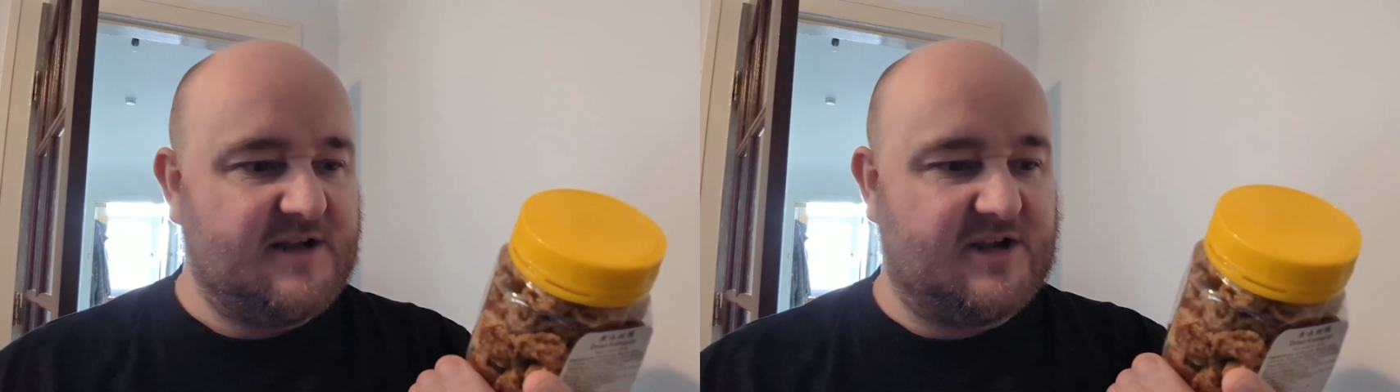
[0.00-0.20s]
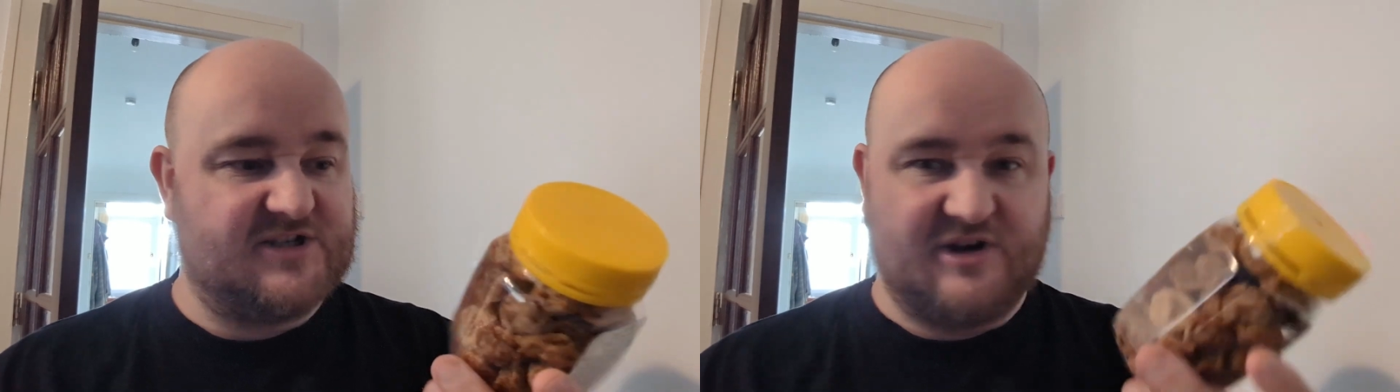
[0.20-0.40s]

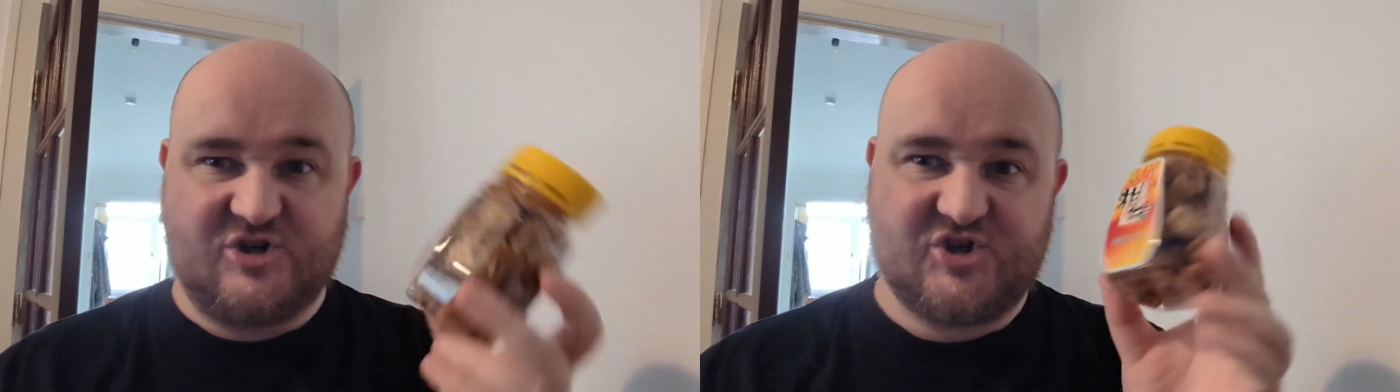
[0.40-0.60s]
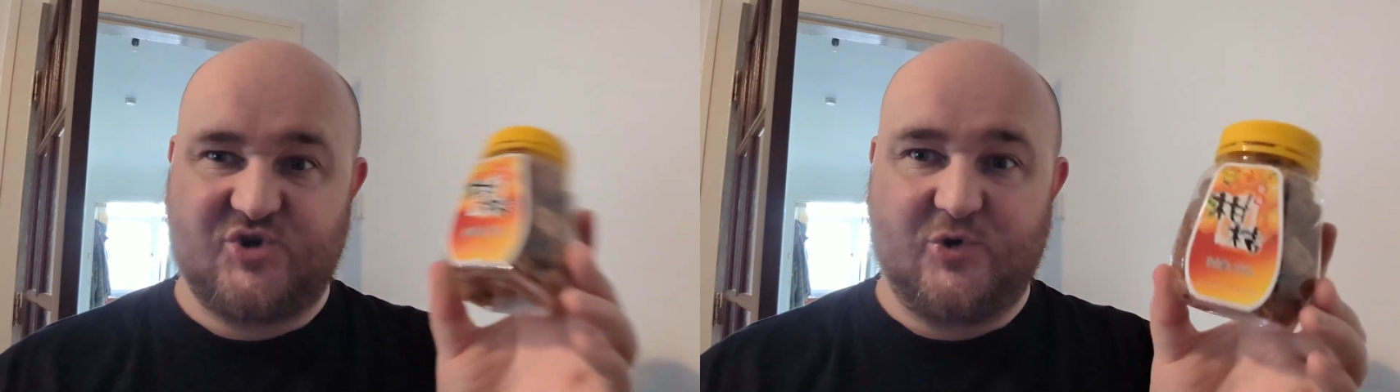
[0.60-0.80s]
Because they're
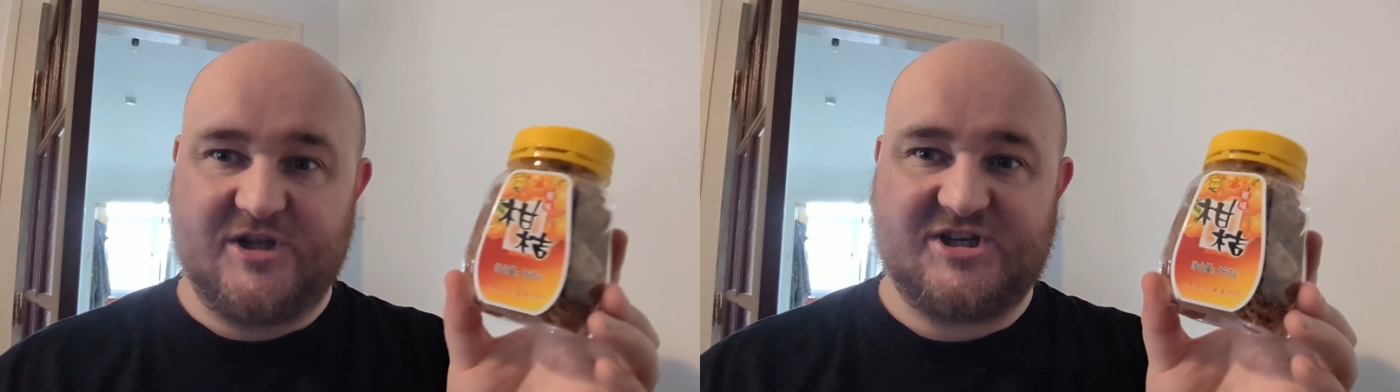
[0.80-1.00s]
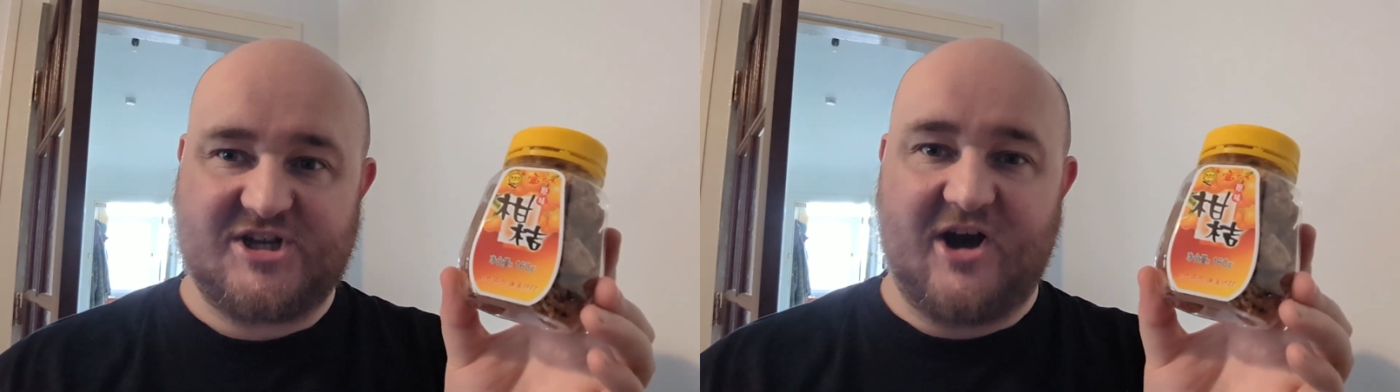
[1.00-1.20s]
so
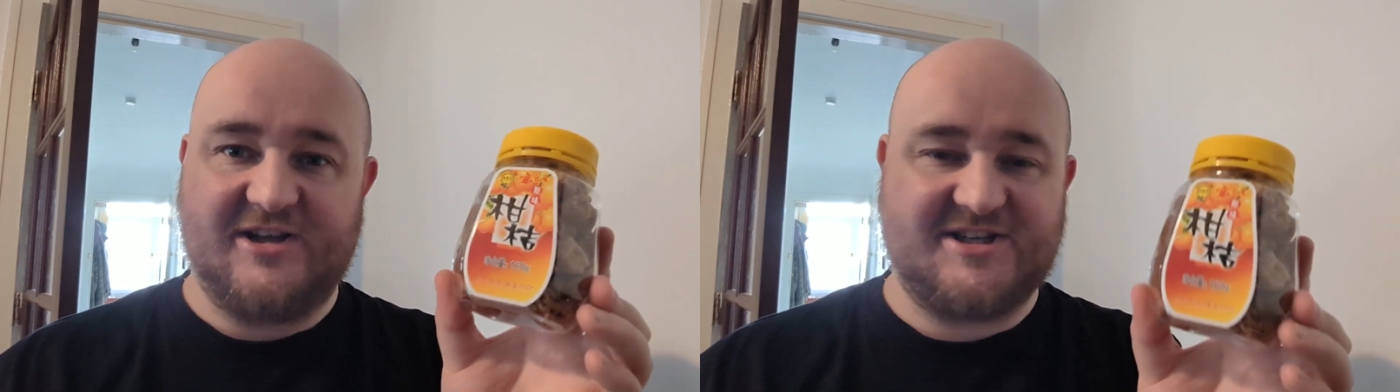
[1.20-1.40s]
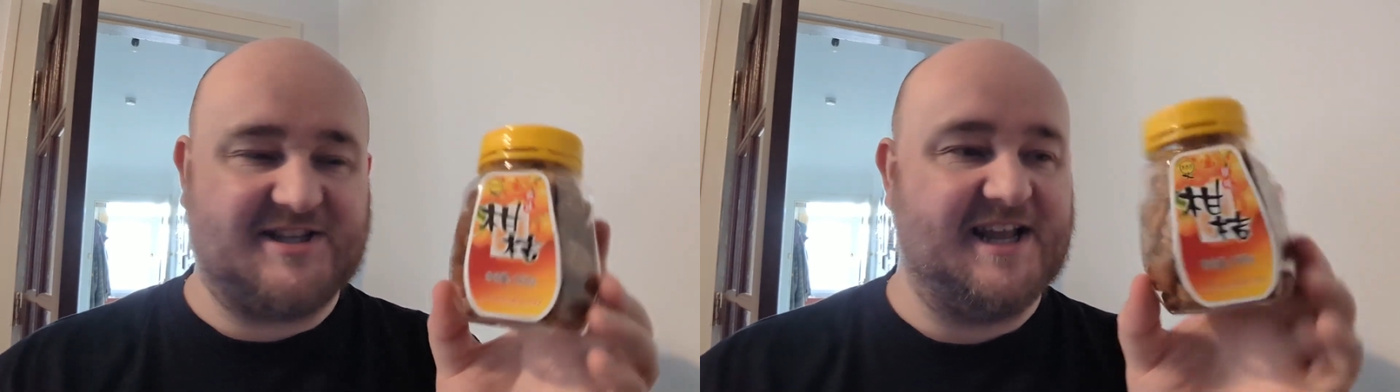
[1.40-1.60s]

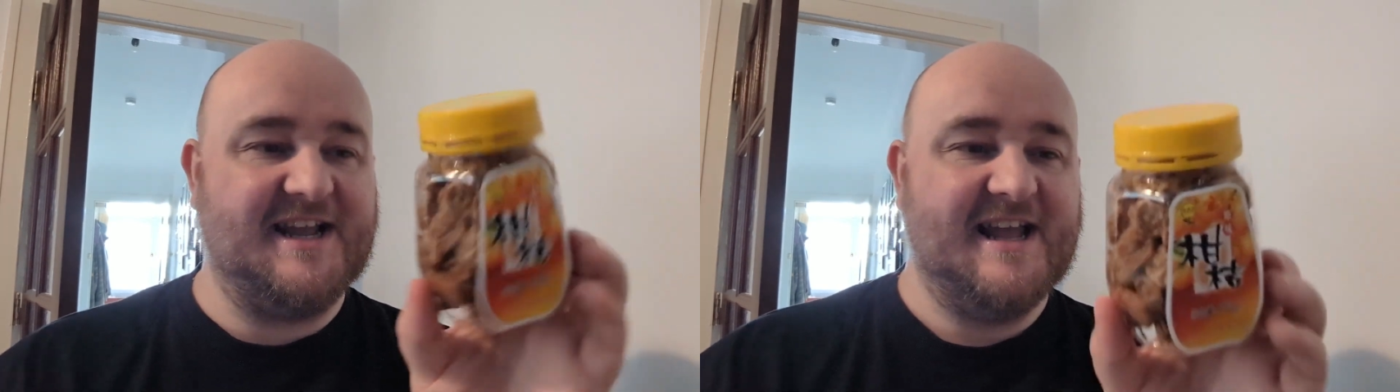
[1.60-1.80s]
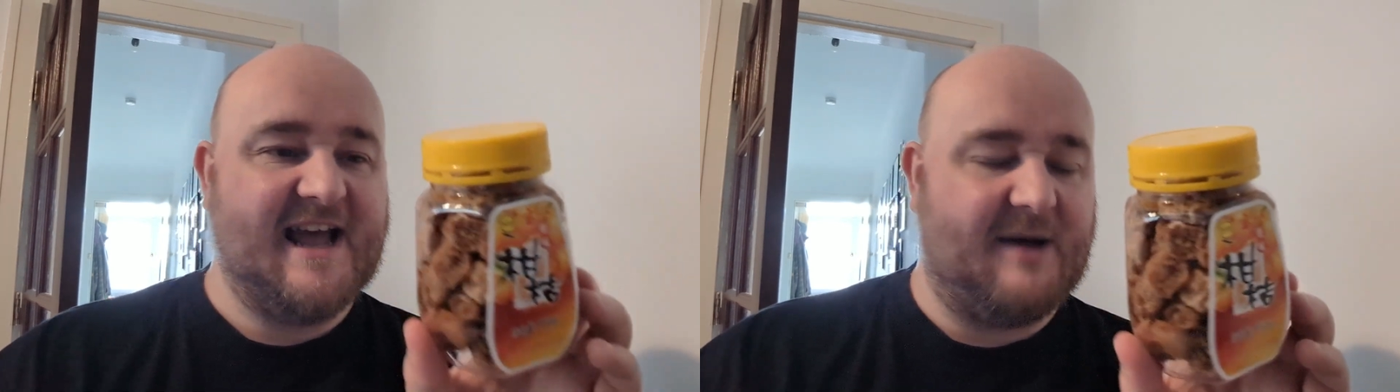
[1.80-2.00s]

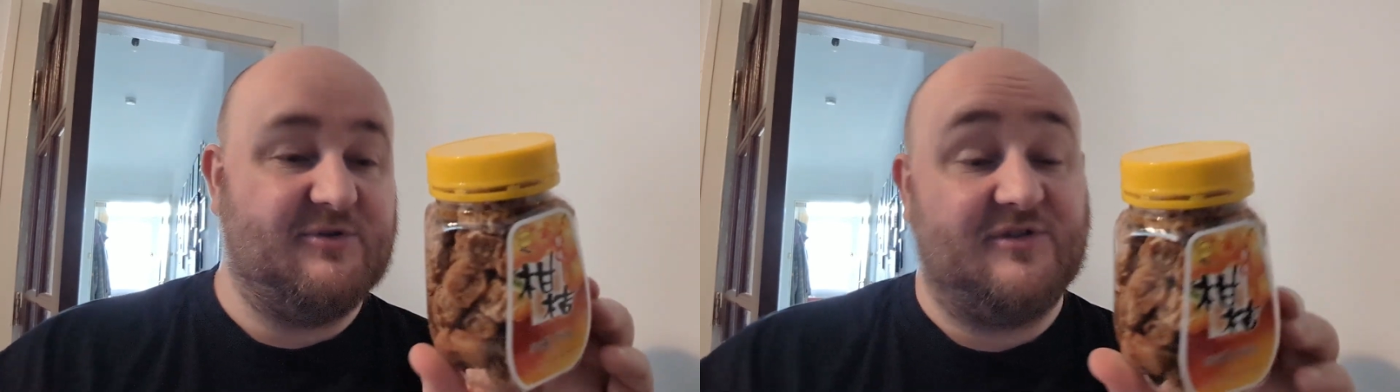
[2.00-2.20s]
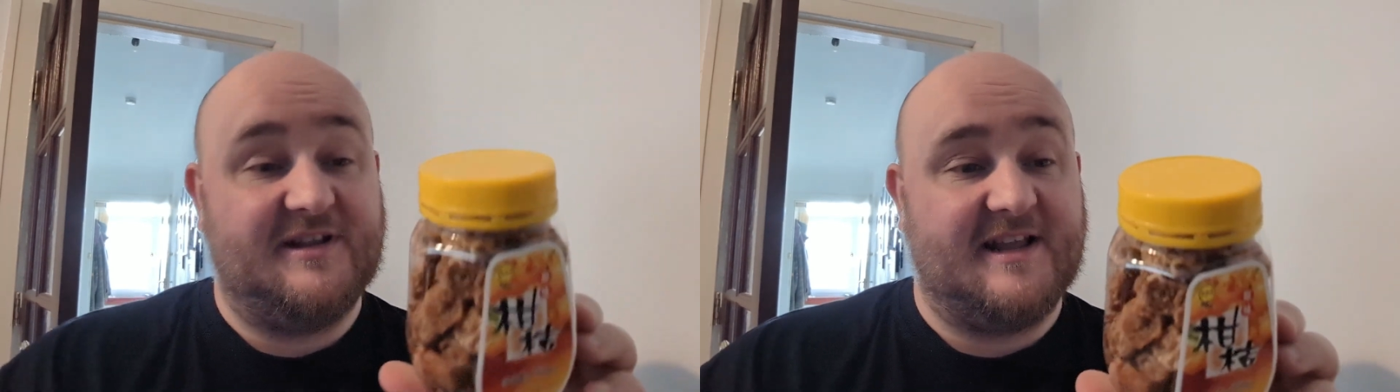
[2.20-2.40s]
disgusting. I
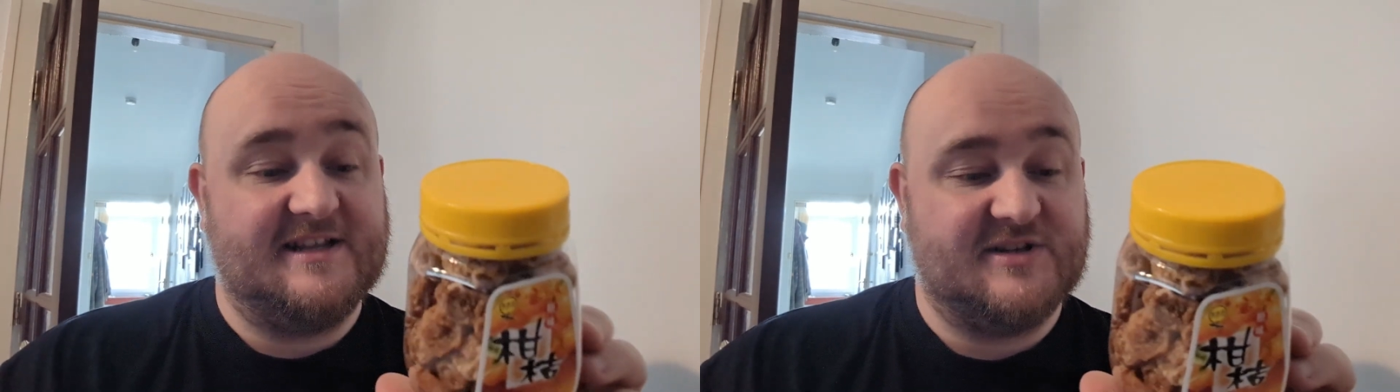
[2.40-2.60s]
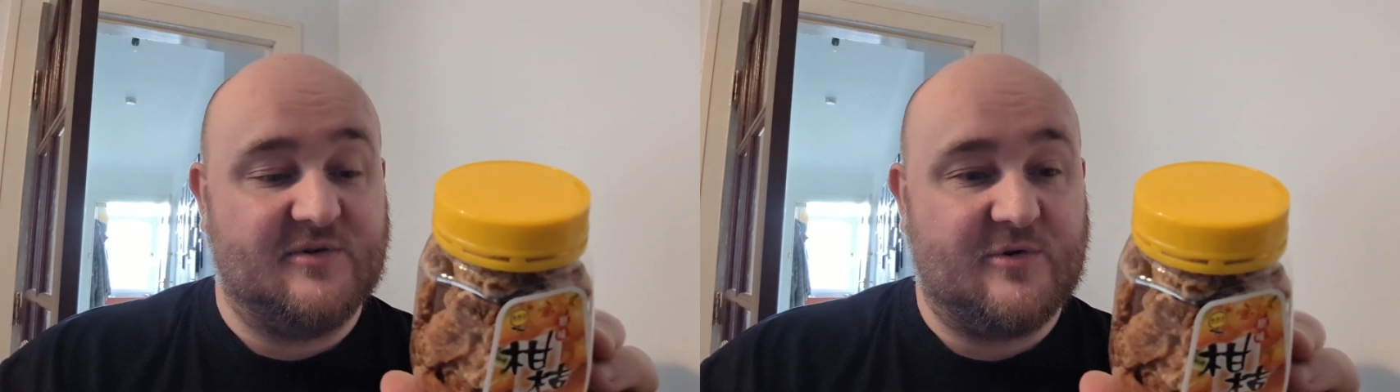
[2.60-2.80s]
would really
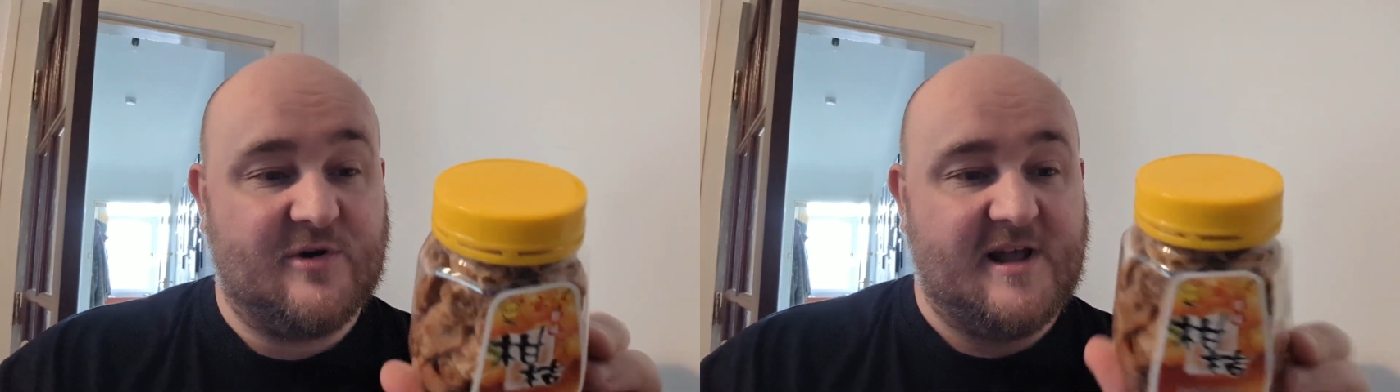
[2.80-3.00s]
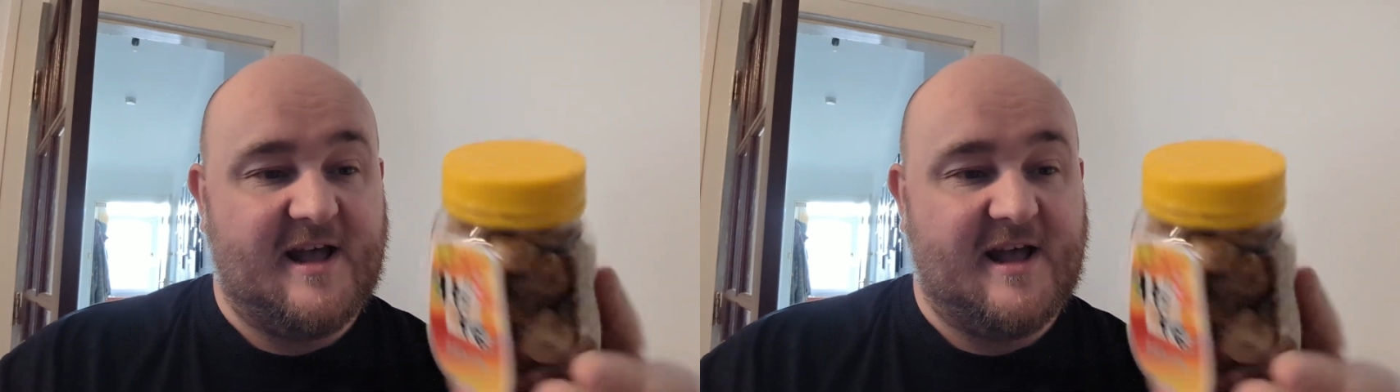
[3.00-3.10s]
like to know.